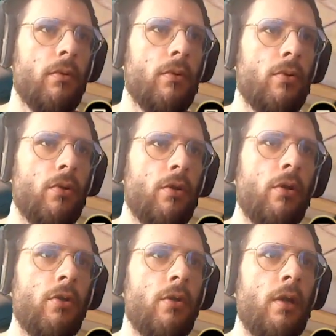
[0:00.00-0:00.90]
So as you
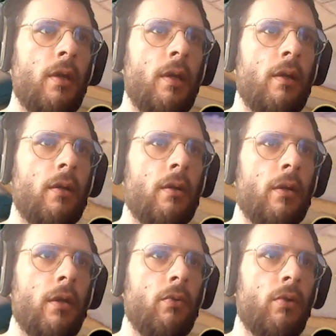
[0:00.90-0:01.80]
can see here,
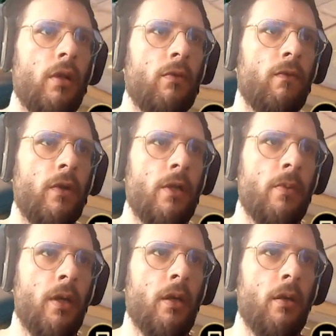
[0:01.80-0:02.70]
he'll try to freeze
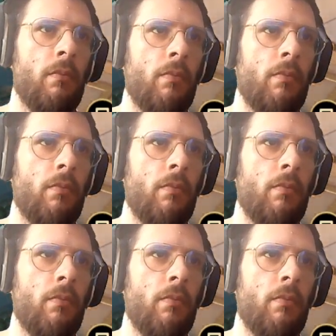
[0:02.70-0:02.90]
me.